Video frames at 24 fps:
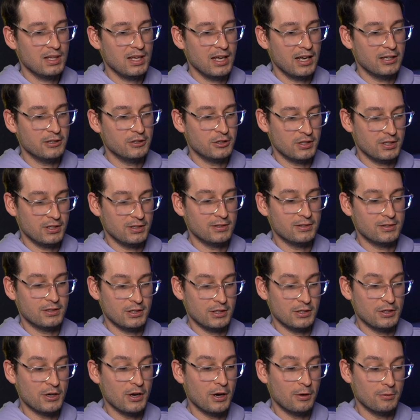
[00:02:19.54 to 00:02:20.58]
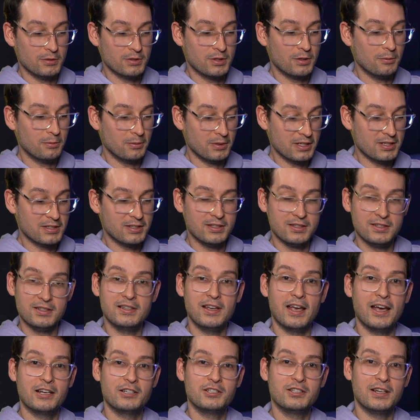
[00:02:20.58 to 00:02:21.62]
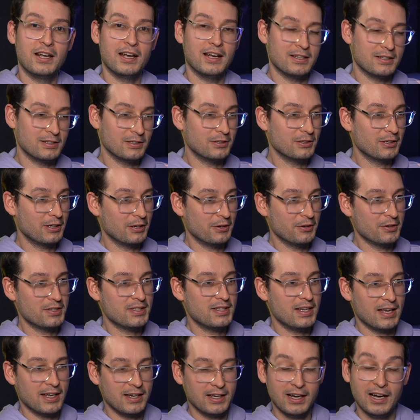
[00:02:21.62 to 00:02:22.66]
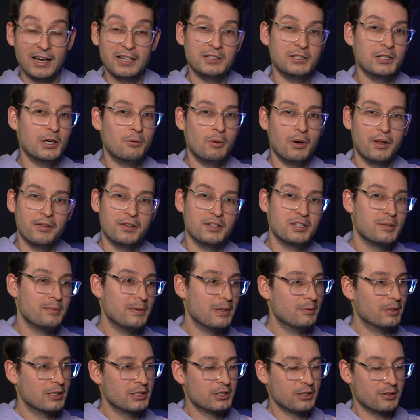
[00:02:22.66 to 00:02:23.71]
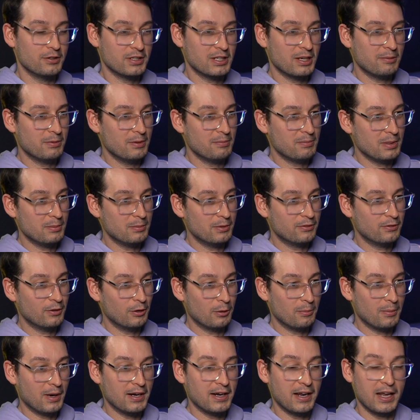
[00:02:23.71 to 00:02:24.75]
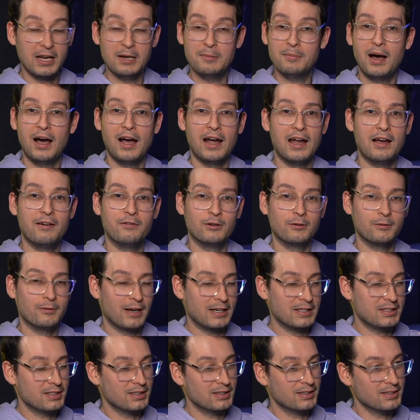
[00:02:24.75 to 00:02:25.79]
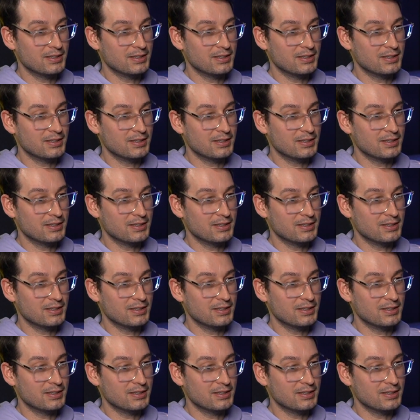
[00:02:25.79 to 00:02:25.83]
yeah and she she knows the reasons yeah she has a good understanding i don't want this to be what shows up when people photo yeah. my name i have a right to